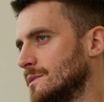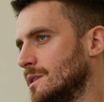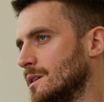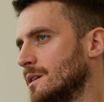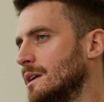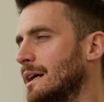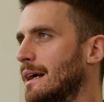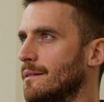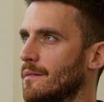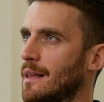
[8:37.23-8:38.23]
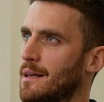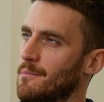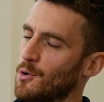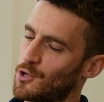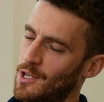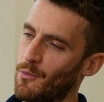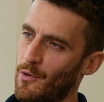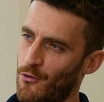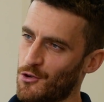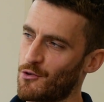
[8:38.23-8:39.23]
Yeah. It must still
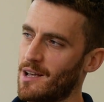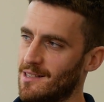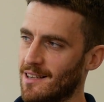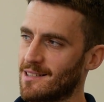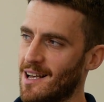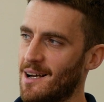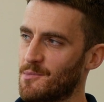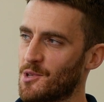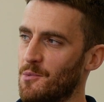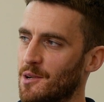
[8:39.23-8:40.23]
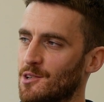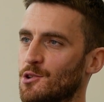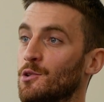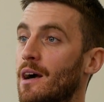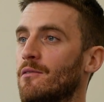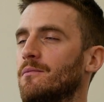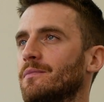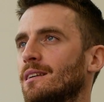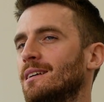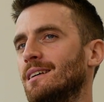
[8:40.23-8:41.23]
be frustrating at times, though, because you'll never,
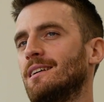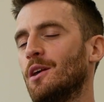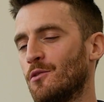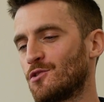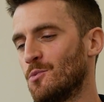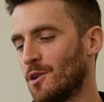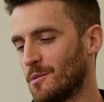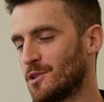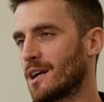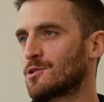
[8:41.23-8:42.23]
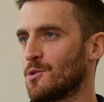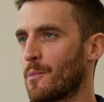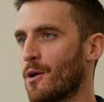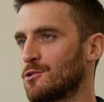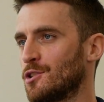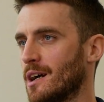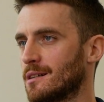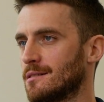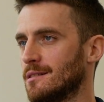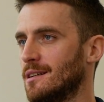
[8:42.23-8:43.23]
if someone objects to a
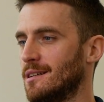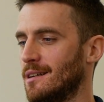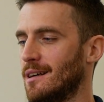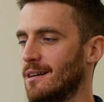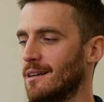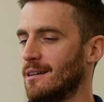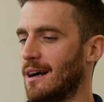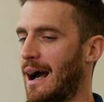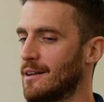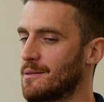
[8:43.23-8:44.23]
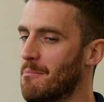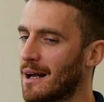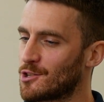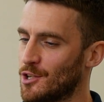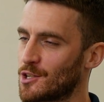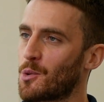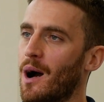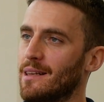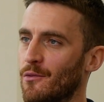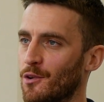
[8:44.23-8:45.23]
project, I'd imagine it's
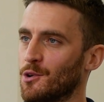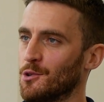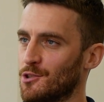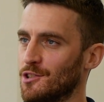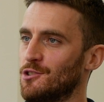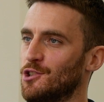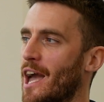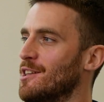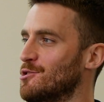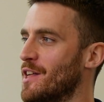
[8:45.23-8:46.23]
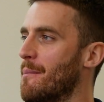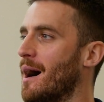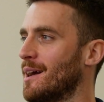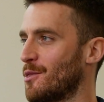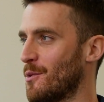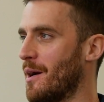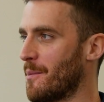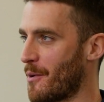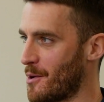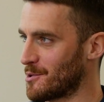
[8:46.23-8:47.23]
quite difficult to change their mind throughout the
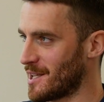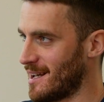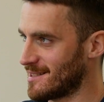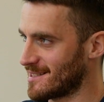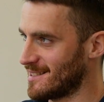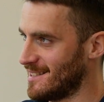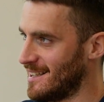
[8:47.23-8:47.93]
process.